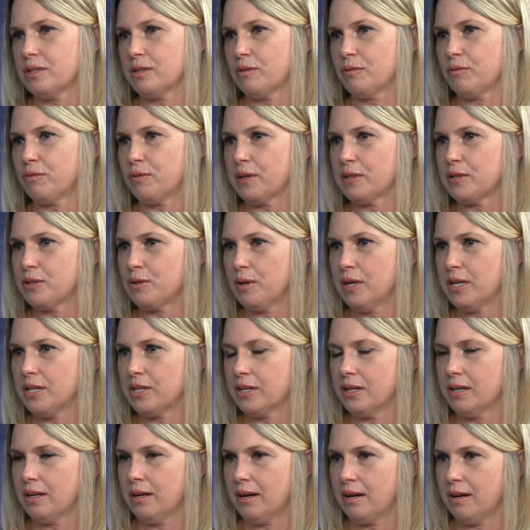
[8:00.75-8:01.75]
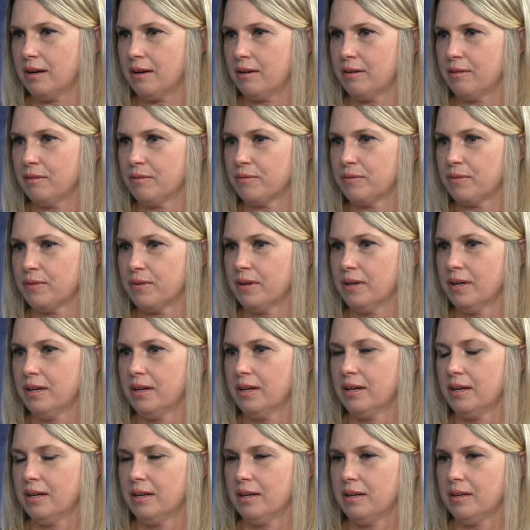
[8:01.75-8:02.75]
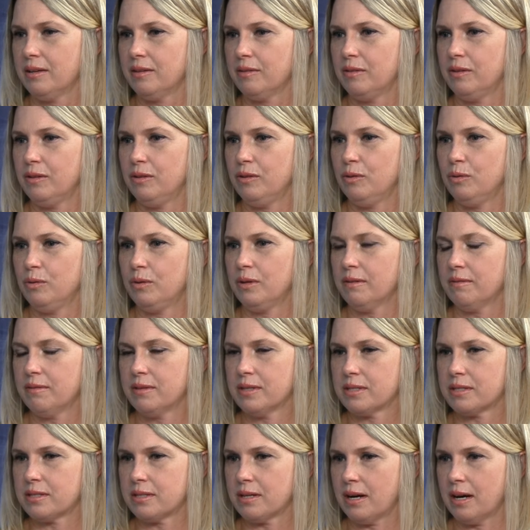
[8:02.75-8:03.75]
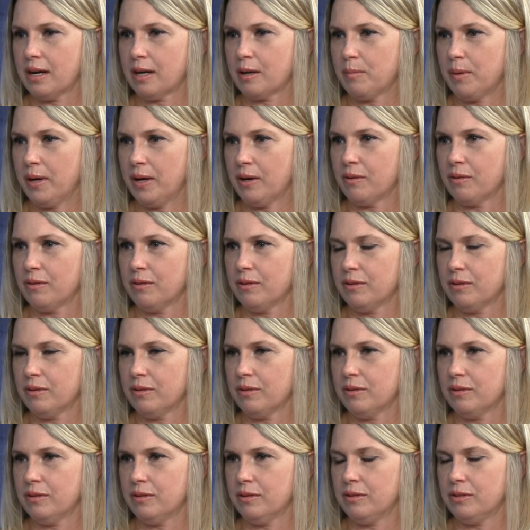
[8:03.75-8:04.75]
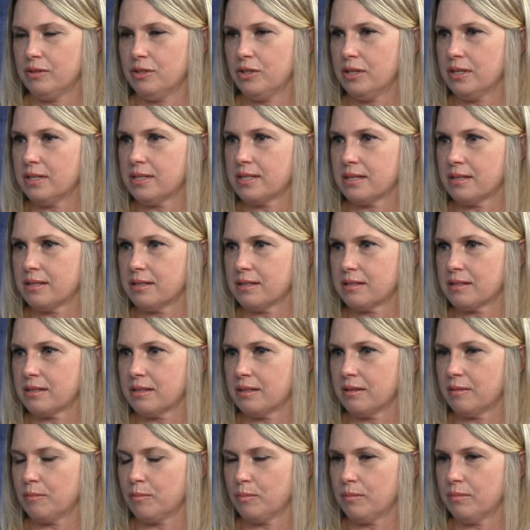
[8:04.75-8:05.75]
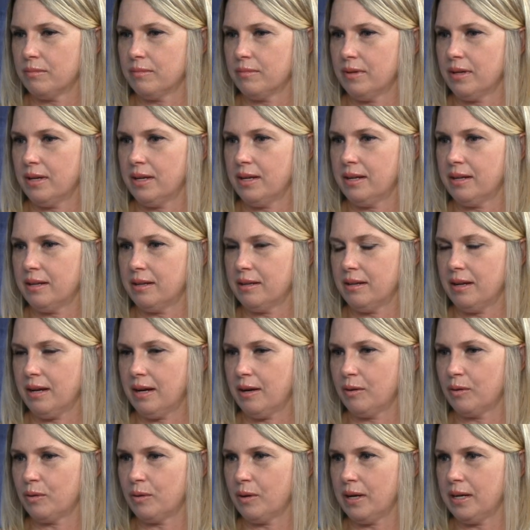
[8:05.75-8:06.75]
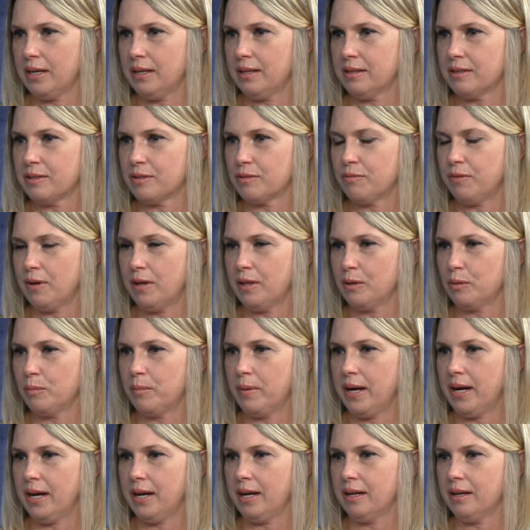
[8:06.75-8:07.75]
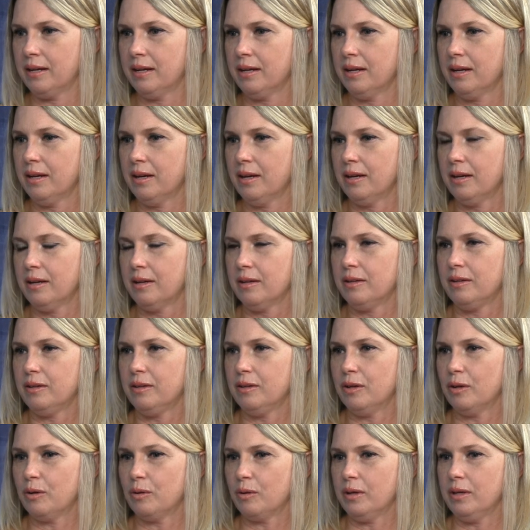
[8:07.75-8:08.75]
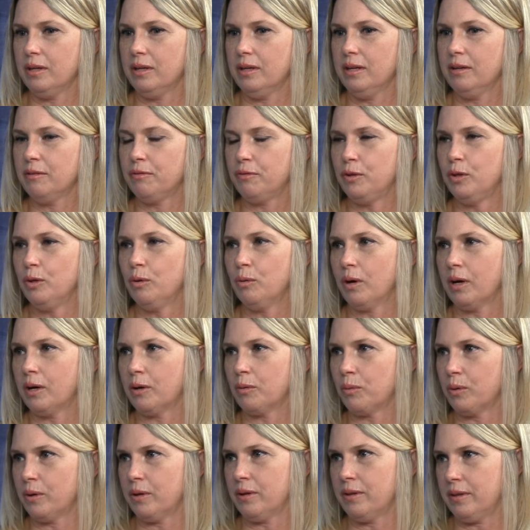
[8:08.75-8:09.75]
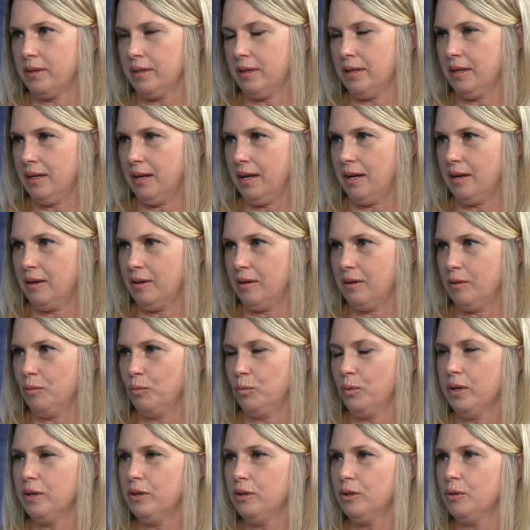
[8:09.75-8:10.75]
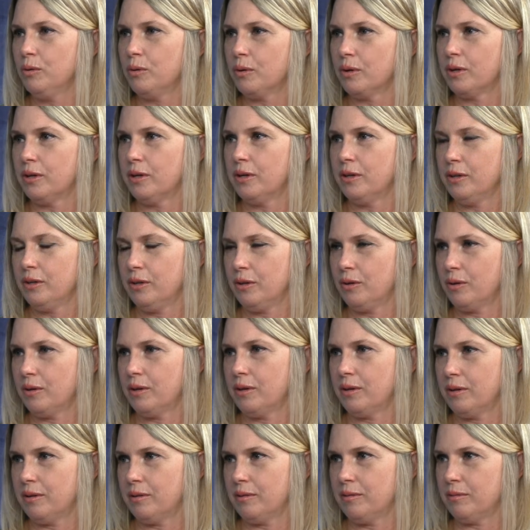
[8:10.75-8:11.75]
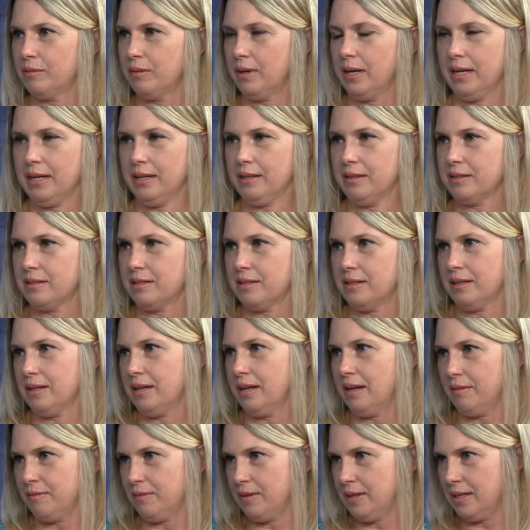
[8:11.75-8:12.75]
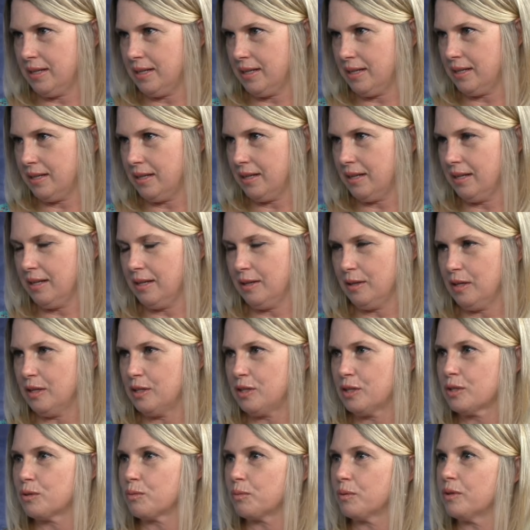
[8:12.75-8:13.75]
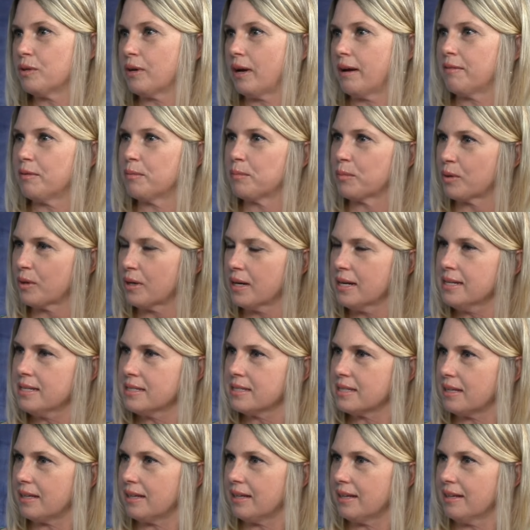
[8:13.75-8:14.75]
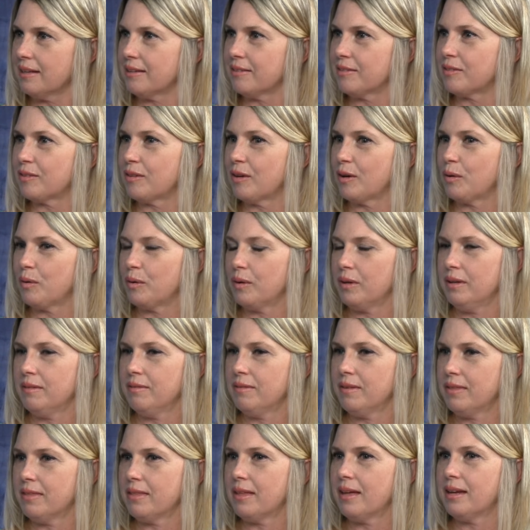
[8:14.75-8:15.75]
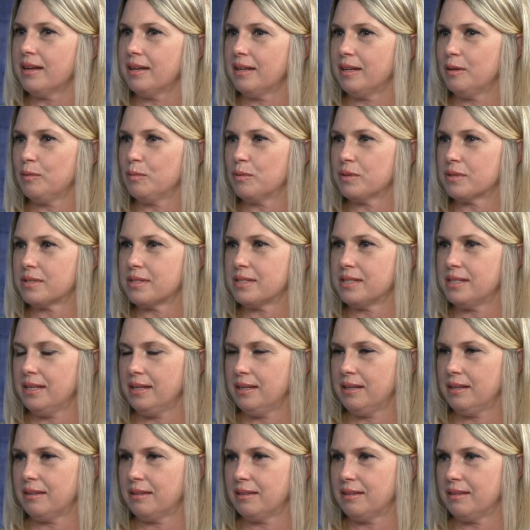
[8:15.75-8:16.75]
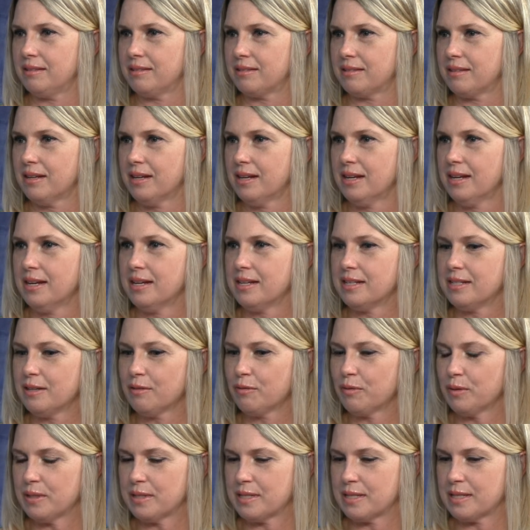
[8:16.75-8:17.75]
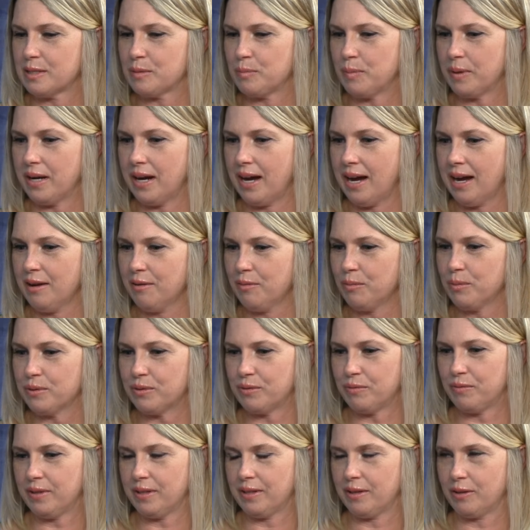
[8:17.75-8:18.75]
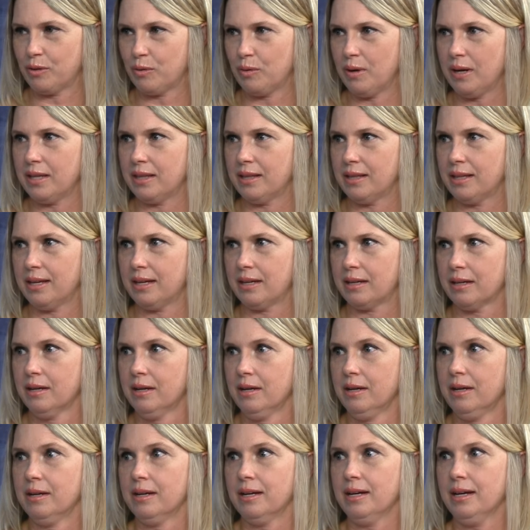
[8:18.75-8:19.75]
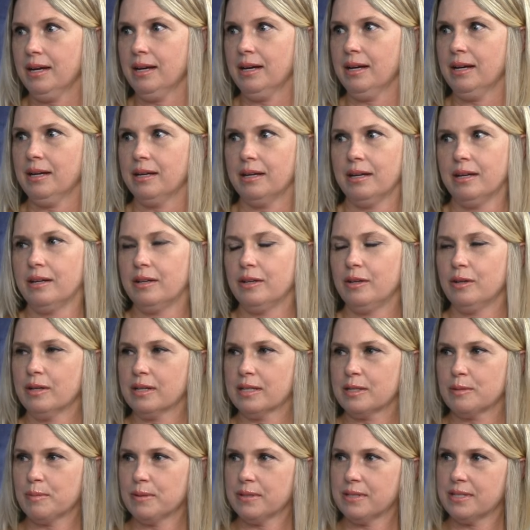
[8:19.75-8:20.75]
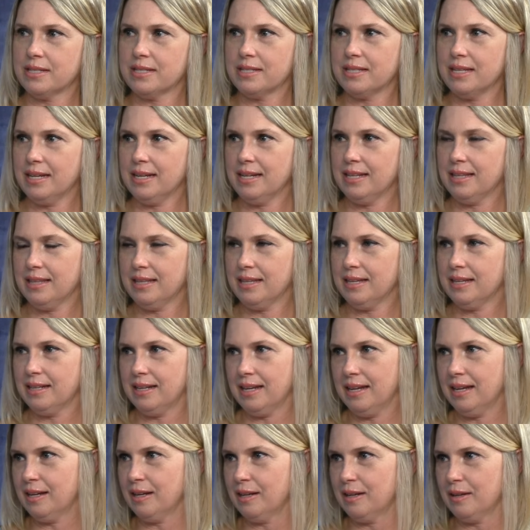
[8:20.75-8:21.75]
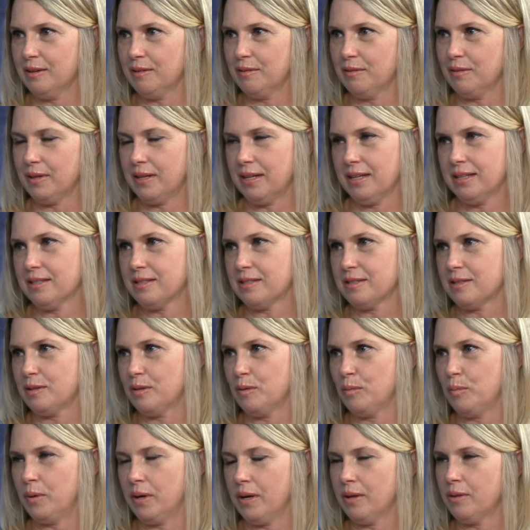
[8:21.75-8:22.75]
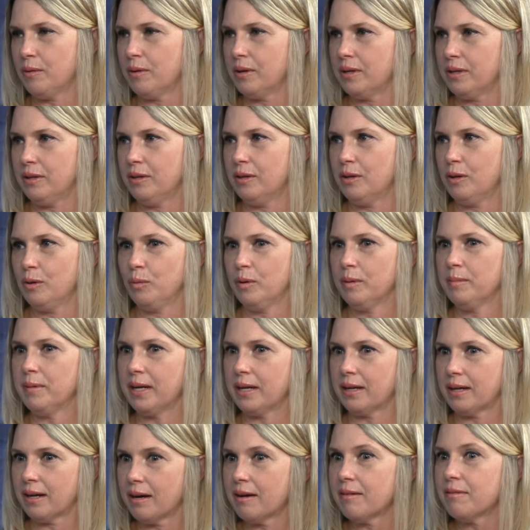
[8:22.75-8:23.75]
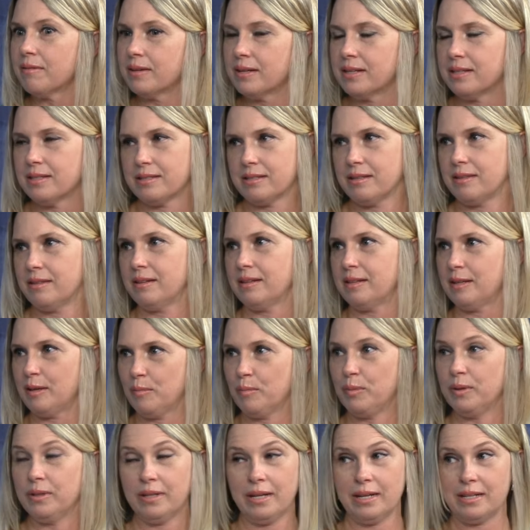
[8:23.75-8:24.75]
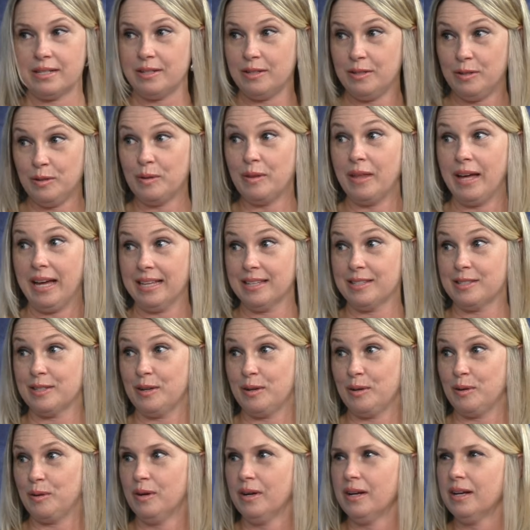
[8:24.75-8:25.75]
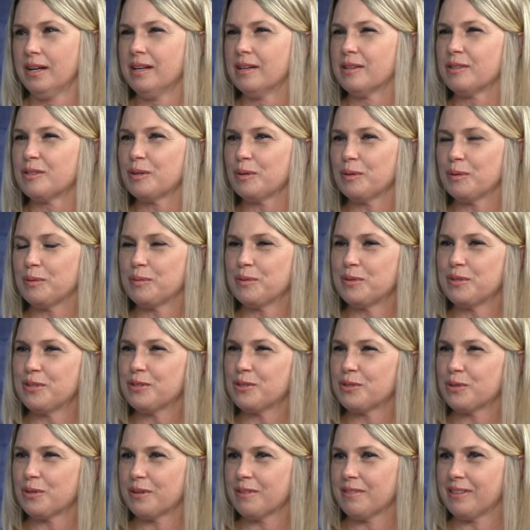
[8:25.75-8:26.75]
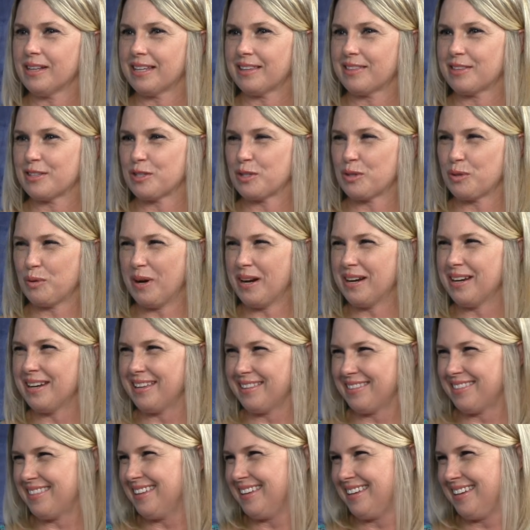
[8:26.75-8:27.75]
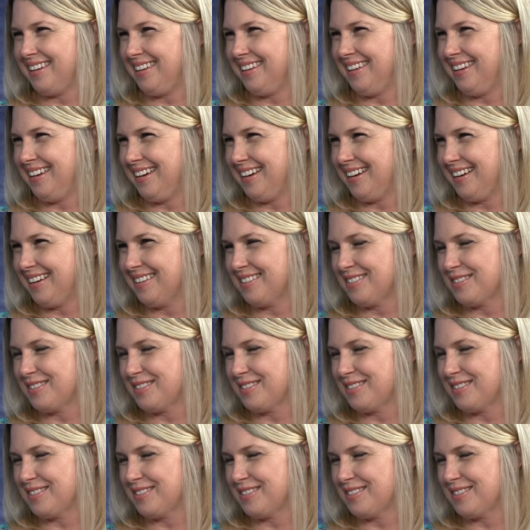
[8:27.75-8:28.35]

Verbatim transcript: the frustration of you give this talk about Jesus and and how great he is, followed by, you know, if you are worthy and when you earn your right to heaven and it, it just would drive him crazy mm-hmm. and so even then he was seeing these differences but i was feeling threatened like ah you're not supposed to say anything negative against the brethren you know yeah. we make covenants in the temple not to do that so right. so it was just sort of like this threatening thing yeah.